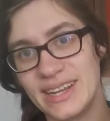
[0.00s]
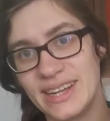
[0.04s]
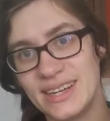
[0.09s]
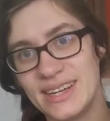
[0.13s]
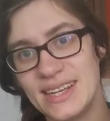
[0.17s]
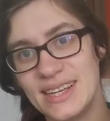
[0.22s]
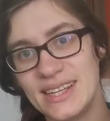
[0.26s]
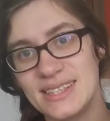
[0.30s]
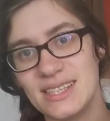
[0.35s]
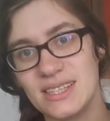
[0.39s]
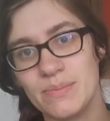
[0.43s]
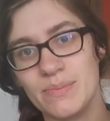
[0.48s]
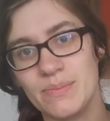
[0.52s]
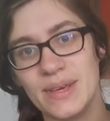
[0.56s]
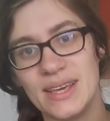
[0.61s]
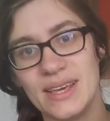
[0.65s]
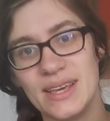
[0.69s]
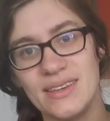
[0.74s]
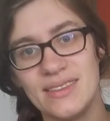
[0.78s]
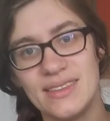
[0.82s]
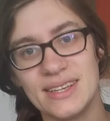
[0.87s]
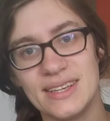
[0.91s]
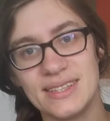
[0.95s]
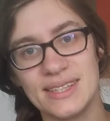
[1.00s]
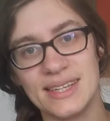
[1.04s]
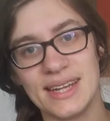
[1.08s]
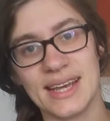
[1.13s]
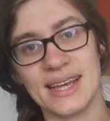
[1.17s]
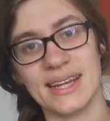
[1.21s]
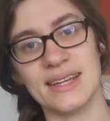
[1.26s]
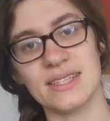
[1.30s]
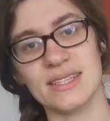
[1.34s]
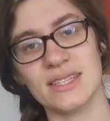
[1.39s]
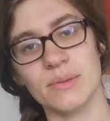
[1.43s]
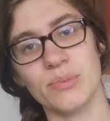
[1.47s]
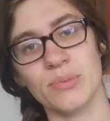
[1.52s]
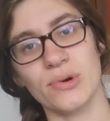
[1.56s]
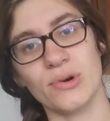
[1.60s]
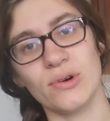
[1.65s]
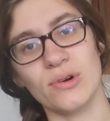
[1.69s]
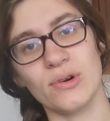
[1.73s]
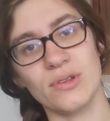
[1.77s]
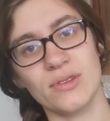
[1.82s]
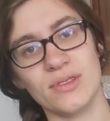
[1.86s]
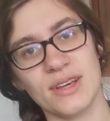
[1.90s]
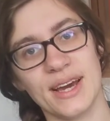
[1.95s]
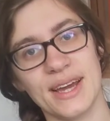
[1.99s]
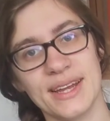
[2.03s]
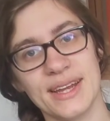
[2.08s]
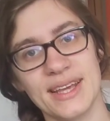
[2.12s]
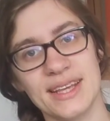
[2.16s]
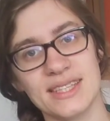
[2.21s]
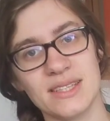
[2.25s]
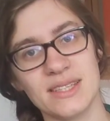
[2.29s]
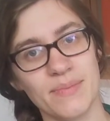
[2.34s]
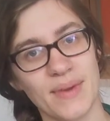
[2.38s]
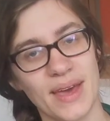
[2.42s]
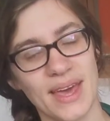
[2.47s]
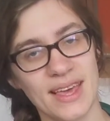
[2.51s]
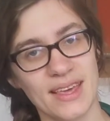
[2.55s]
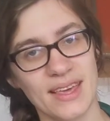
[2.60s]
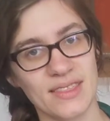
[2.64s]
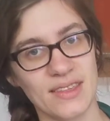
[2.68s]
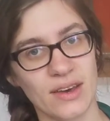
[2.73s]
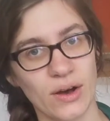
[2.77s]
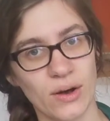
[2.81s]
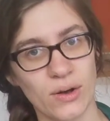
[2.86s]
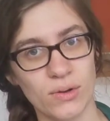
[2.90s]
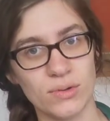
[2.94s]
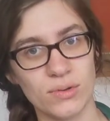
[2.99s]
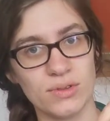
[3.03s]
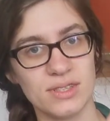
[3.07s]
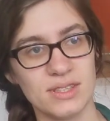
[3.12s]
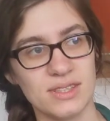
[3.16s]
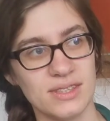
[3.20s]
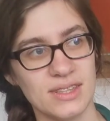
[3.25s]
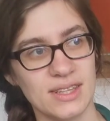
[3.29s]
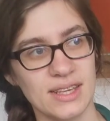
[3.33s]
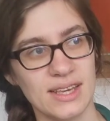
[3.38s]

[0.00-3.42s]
It needs to be, there's an inner support that I need to make that holds